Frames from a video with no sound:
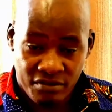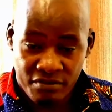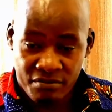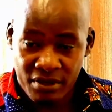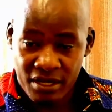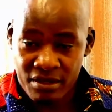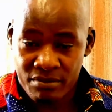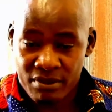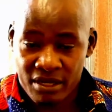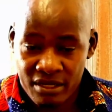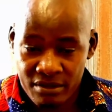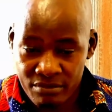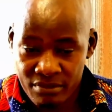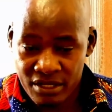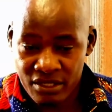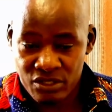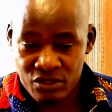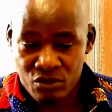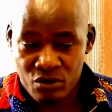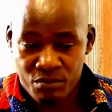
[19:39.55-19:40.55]
of mine
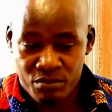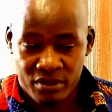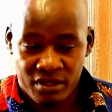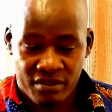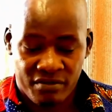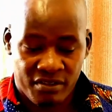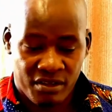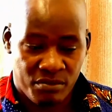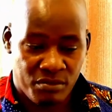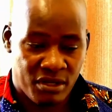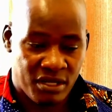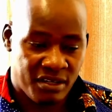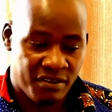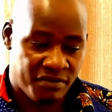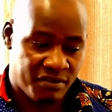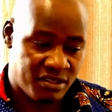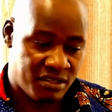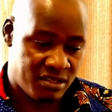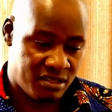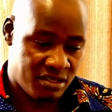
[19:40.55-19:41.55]
might stop giving me
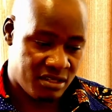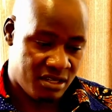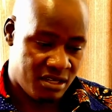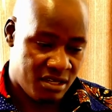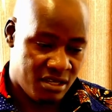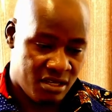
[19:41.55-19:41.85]
lifts,